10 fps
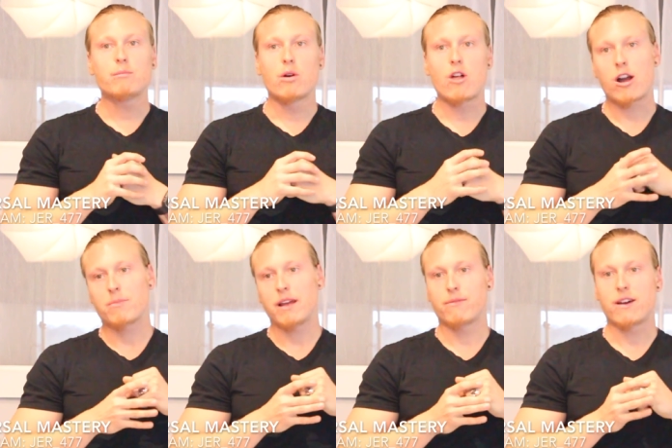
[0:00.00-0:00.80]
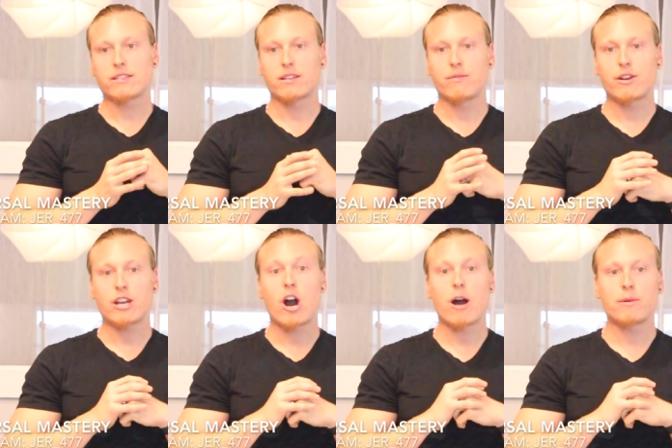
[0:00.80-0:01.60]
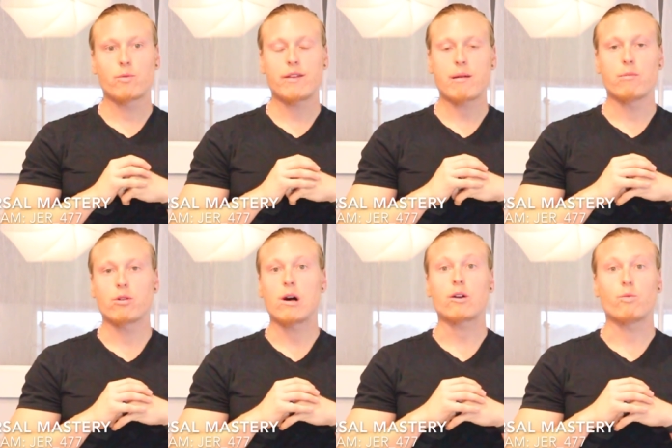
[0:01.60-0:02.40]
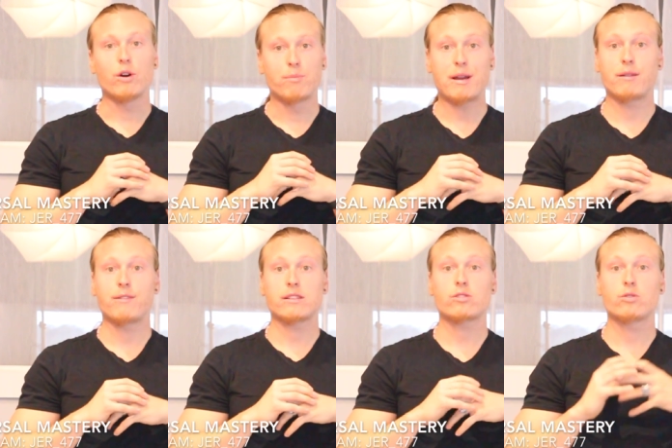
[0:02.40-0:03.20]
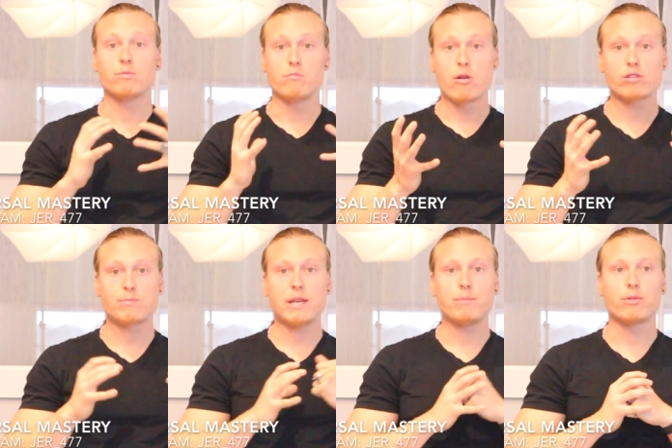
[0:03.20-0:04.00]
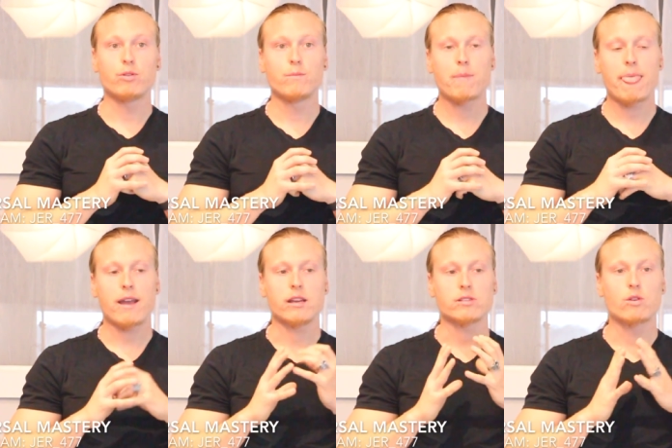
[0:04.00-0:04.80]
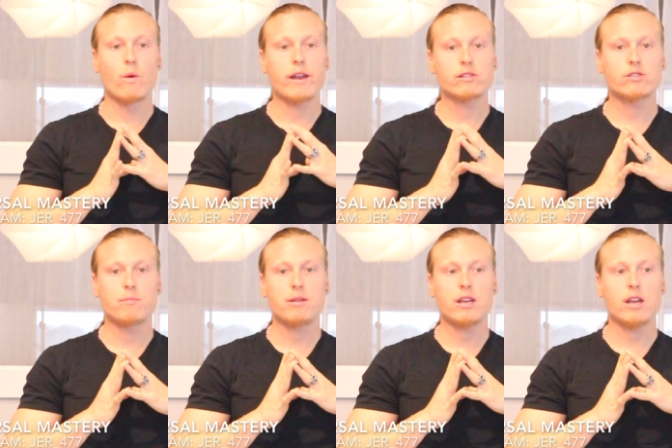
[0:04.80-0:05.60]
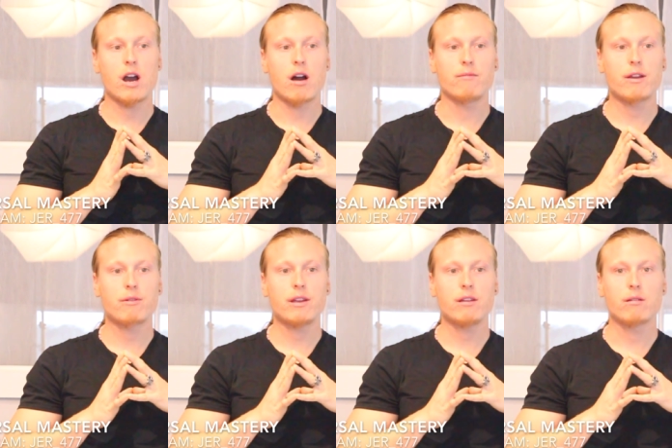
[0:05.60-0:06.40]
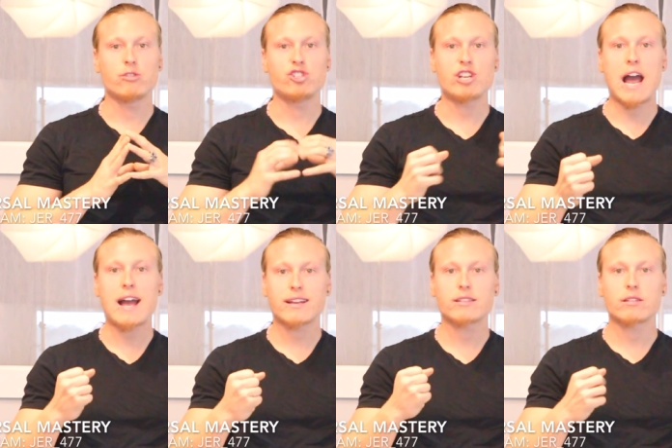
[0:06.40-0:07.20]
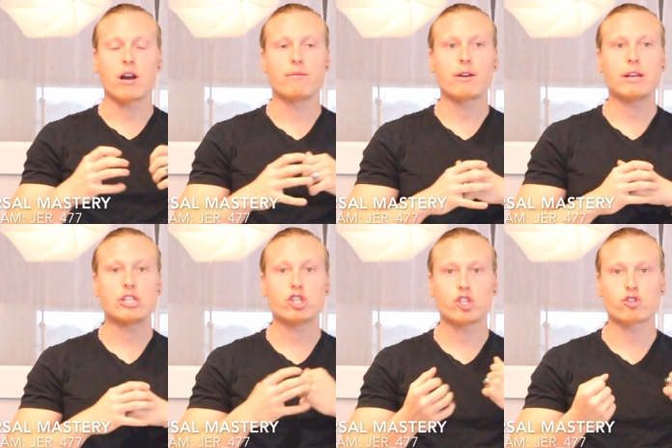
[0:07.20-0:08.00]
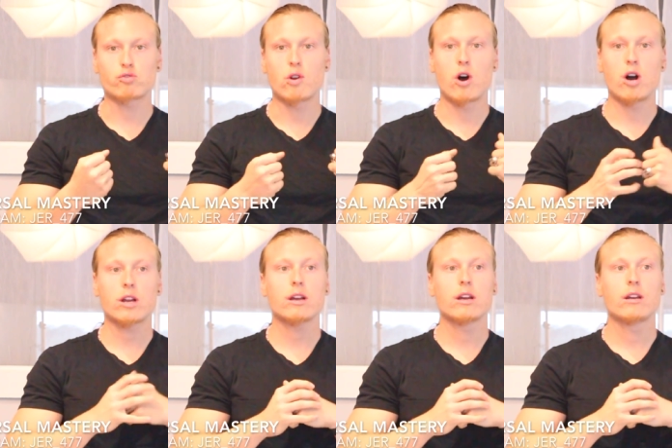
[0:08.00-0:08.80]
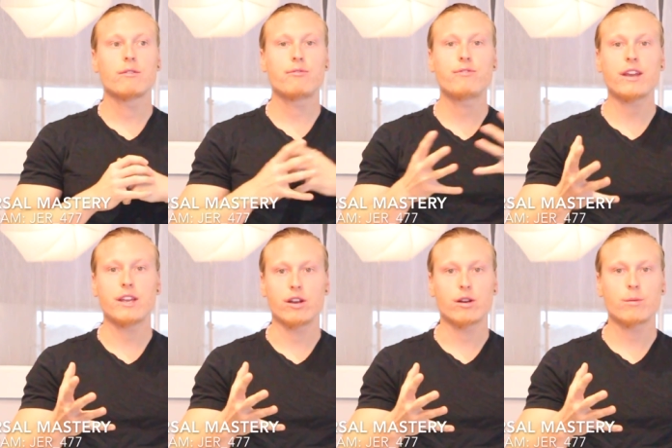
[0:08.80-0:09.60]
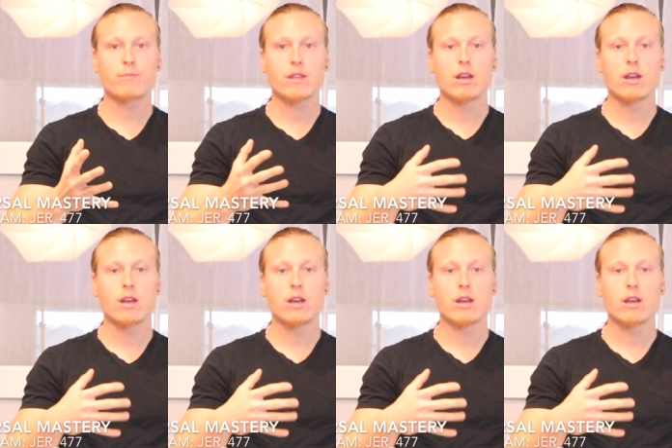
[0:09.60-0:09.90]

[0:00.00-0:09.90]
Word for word: Moloch manifest, in a very common way that Moloch will manifest to most people, is going to be a very jacked, a very strong figure.